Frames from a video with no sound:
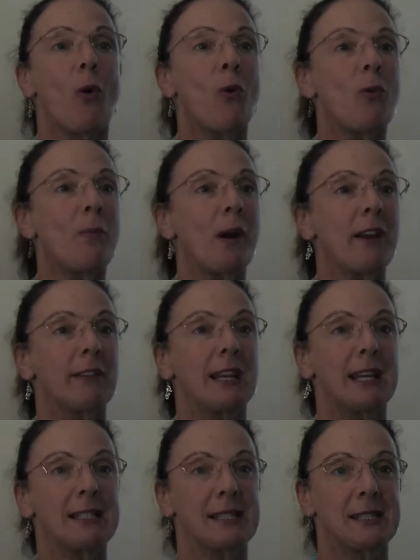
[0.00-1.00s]
all my
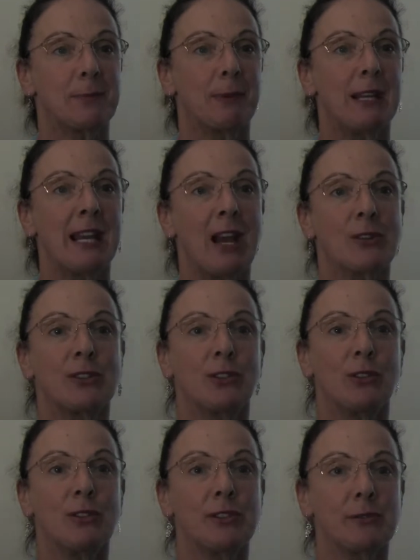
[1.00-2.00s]
readings has been how
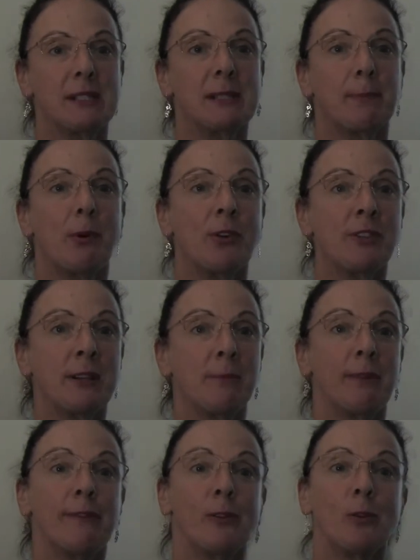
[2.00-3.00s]
students respond and
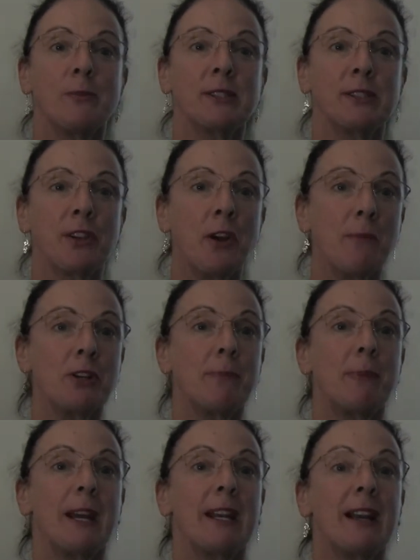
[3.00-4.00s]
perform so
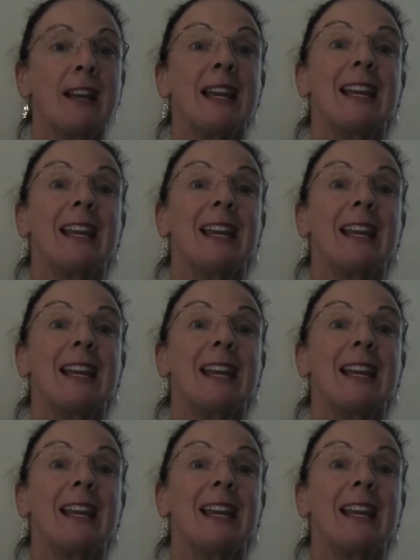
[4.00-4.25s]
much better